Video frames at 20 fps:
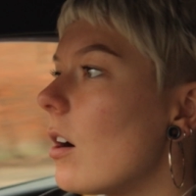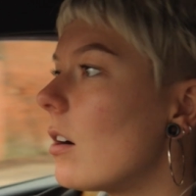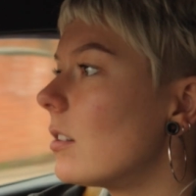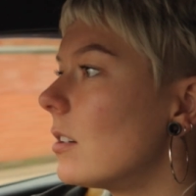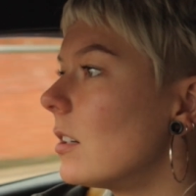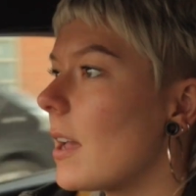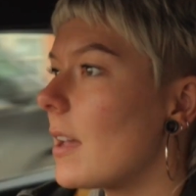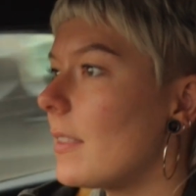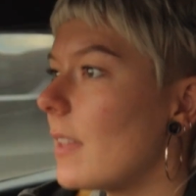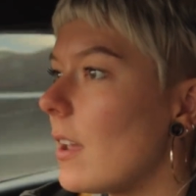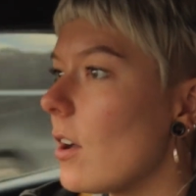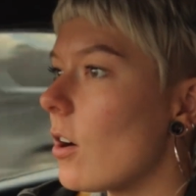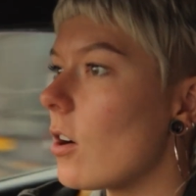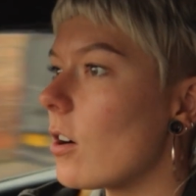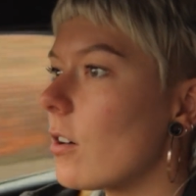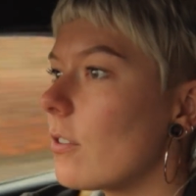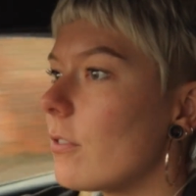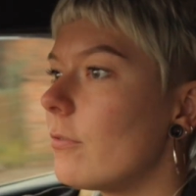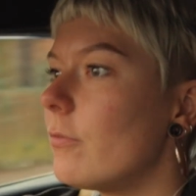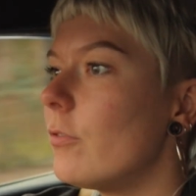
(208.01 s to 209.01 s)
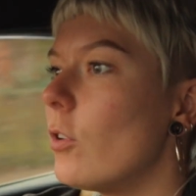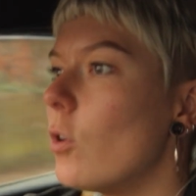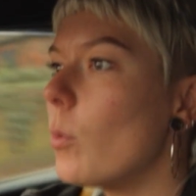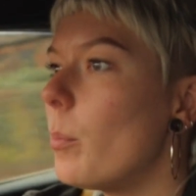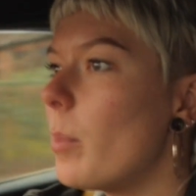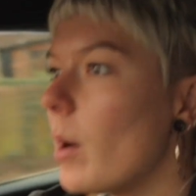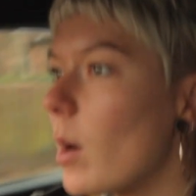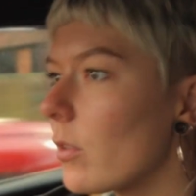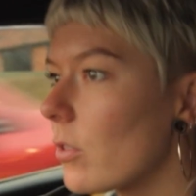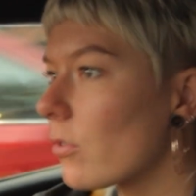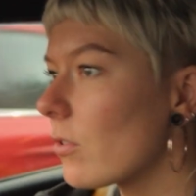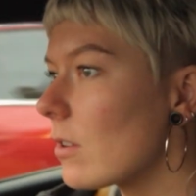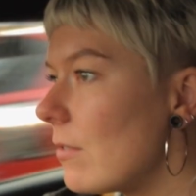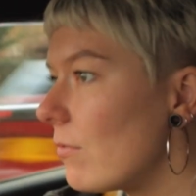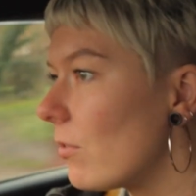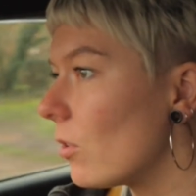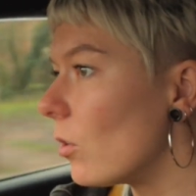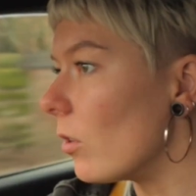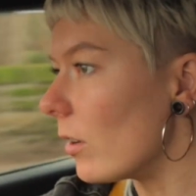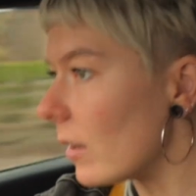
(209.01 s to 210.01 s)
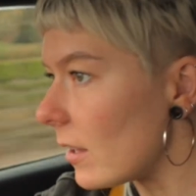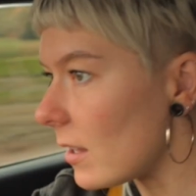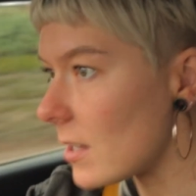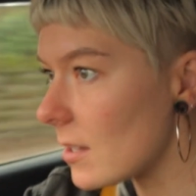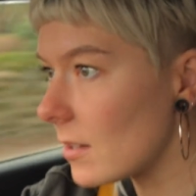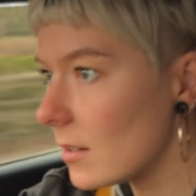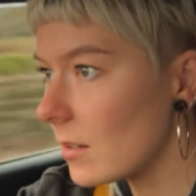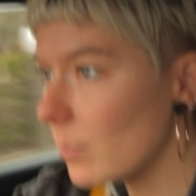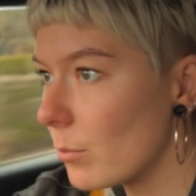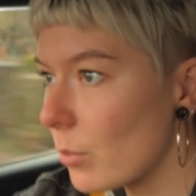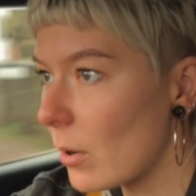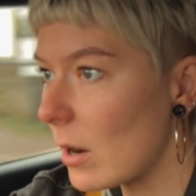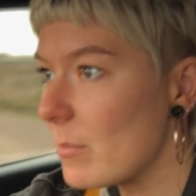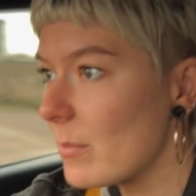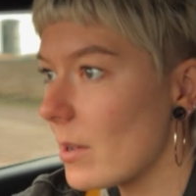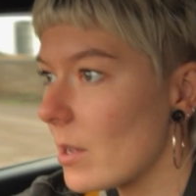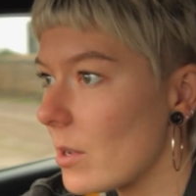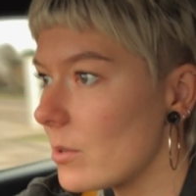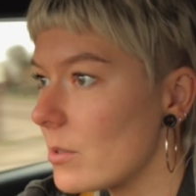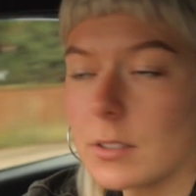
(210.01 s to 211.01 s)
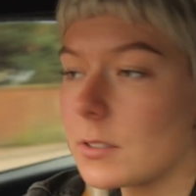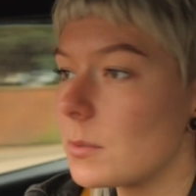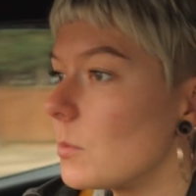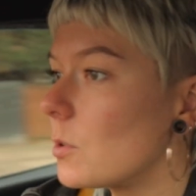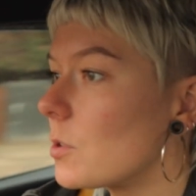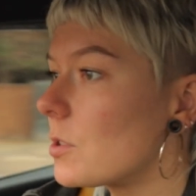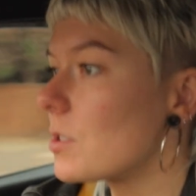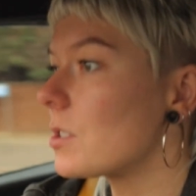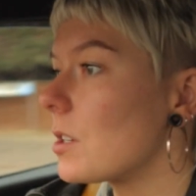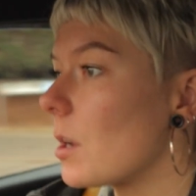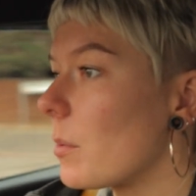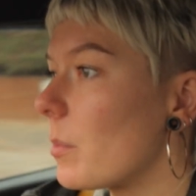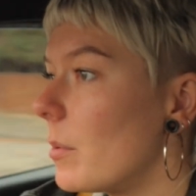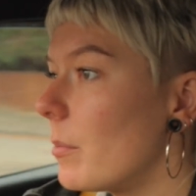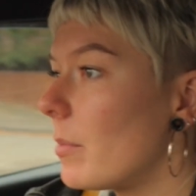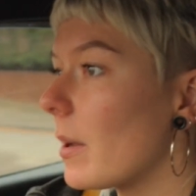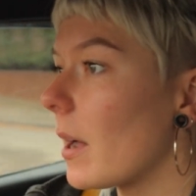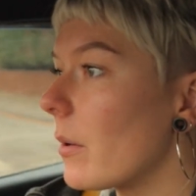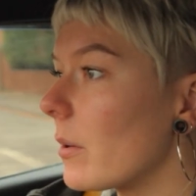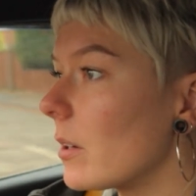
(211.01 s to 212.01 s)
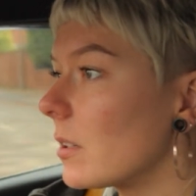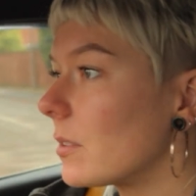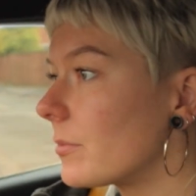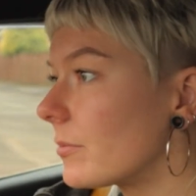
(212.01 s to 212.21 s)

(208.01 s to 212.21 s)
and they are 4-pot 340 Brembos with good stopping power.